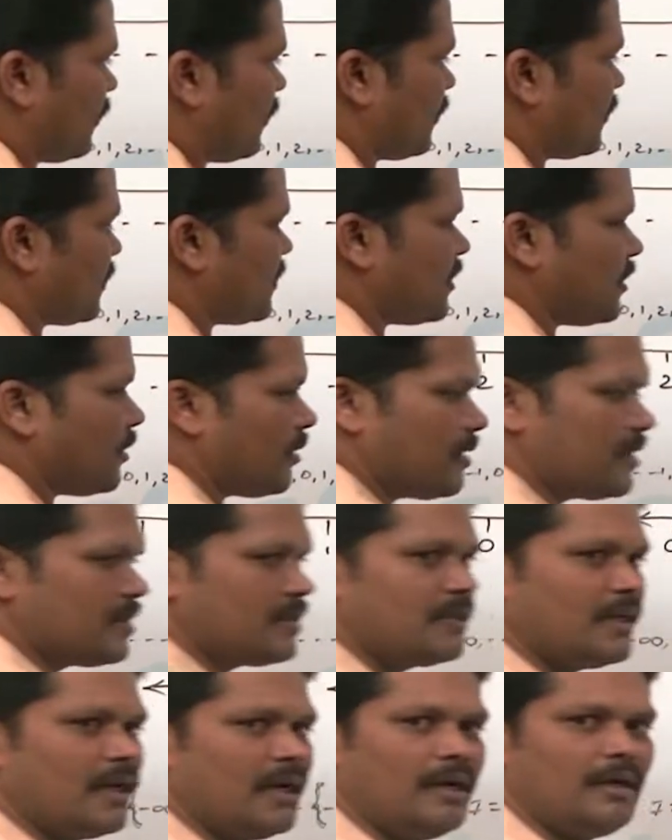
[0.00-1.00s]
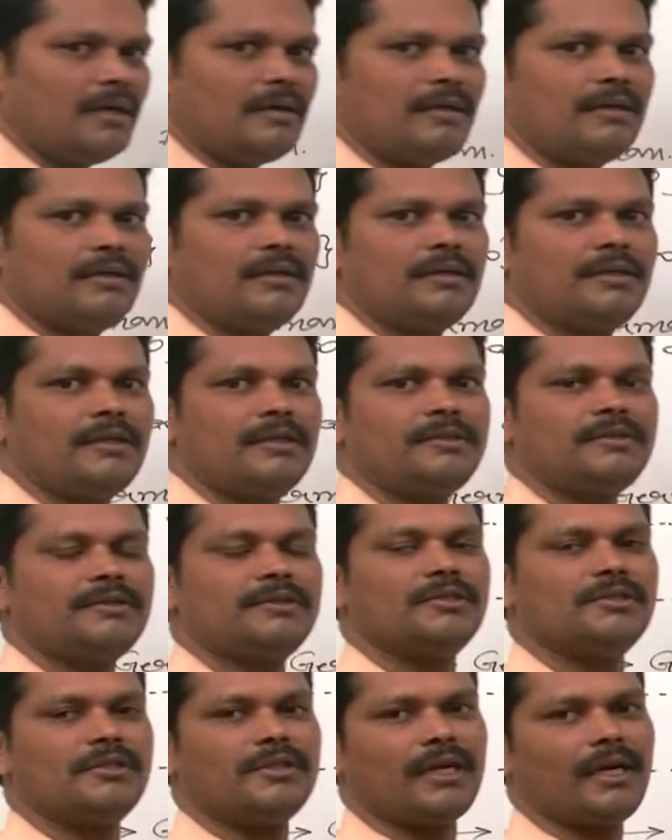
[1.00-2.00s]
0 is the
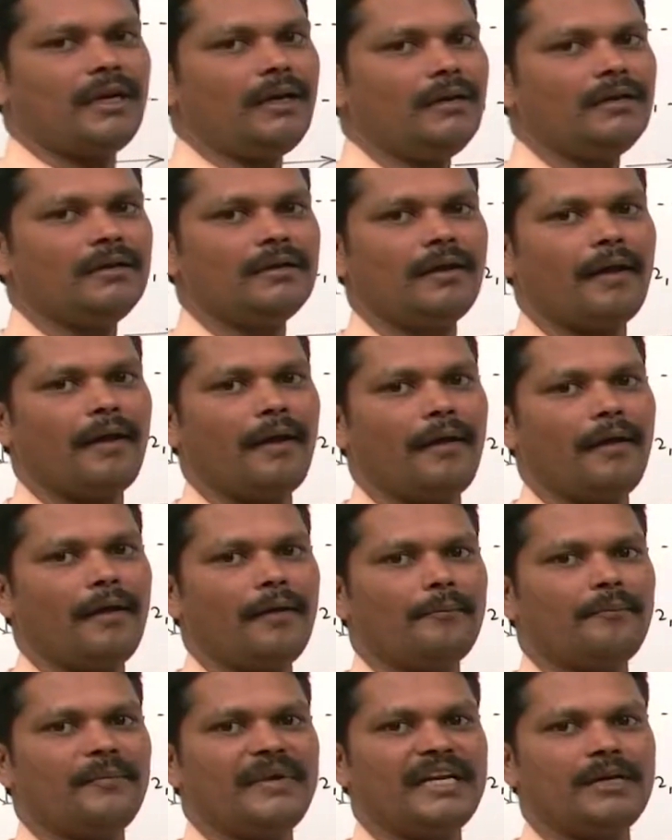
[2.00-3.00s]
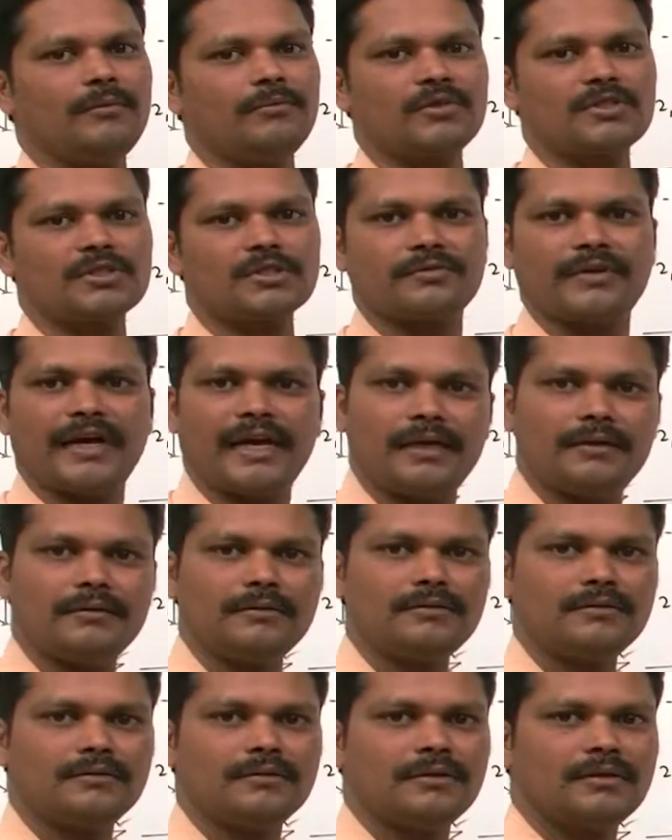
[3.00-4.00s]
neutral middlemost
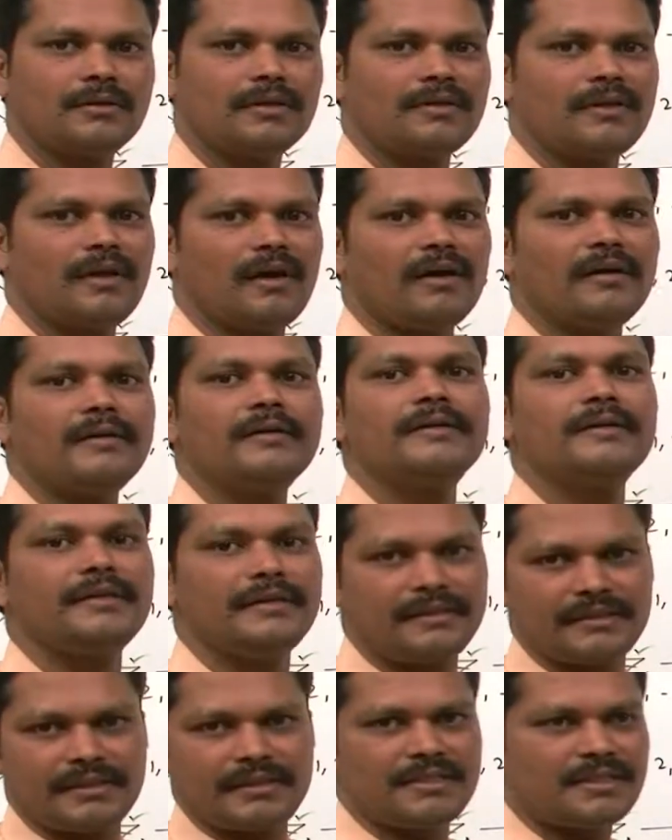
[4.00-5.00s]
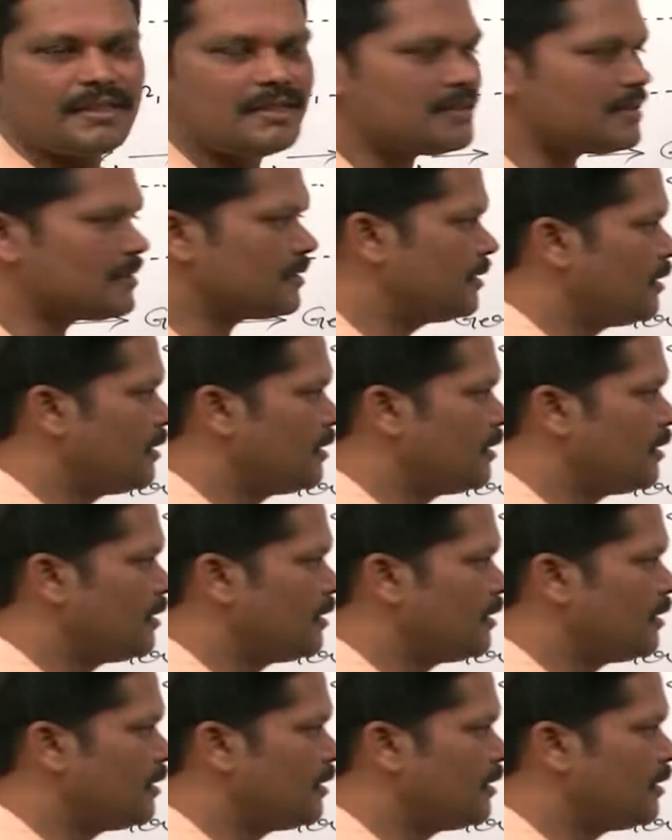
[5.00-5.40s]
value in the integers.